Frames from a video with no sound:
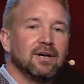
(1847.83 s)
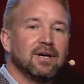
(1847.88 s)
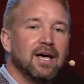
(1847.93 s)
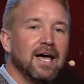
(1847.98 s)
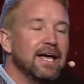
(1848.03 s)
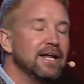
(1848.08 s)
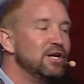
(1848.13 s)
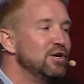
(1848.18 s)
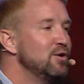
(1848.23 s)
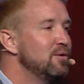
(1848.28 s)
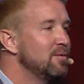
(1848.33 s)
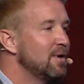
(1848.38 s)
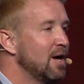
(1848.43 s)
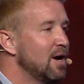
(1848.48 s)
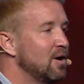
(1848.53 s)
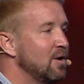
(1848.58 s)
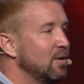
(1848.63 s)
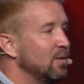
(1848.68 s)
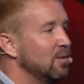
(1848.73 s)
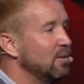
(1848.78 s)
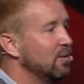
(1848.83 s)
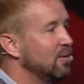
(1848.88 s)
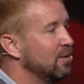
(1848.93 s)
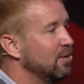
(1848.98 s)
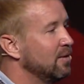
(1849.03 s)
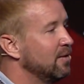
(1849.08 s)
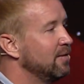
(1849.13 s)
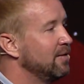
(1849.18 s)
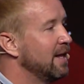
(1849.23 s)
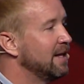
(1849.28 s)
And you know
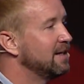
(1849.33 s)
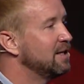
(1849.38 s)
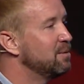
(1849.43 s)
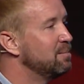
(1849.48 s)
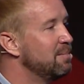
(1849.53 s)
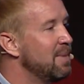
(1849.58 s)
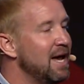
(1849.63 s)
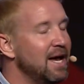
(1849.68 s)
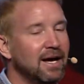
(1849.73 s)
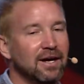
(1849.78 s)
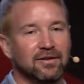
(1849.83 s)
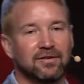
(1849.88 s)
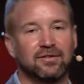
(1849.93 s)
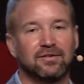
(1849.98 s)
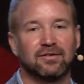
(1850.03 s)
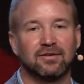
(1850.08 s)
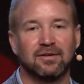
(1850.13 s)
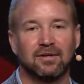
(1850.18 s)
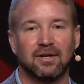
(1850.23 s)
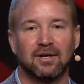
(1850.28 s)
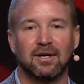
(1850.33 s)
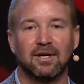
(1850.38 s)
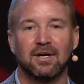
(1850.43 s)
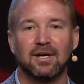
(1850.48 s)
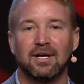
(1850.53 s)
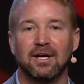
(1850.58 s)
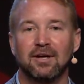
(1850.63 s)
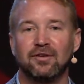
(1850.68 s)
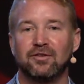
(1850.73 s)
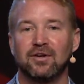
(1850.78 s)
that the best
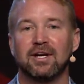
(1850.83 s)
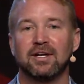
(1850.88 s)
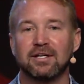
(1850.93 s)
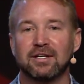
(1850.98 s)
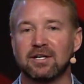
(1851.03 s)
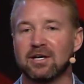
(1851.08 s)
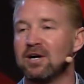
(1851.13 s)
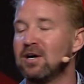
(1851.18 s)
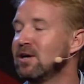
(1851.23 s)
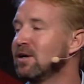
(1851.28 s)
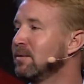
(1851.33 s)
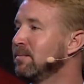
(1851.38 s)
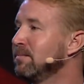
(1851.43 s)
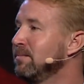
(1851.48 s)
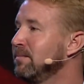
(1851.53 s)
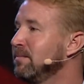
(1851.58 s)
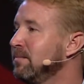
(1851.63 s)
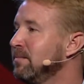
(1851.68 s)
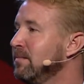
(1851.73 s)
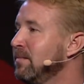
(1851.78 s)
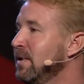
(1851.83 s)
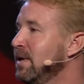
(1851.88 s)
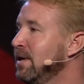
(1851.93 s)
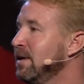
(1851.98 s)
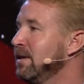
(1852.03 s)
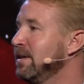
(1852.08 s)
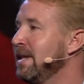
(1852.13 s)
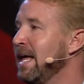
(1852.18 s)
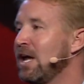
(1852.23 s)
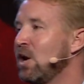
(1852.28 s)
is yet to come.
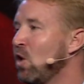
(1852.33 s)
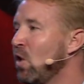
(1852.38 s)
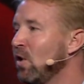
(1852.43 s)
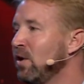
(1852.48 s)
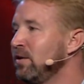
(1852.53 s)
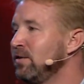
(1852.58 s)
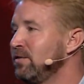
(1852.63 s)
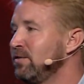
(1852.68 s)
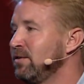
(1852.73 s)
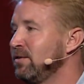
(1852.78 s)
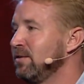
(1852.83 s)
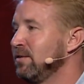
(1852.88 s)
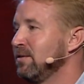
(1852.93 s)
That artist,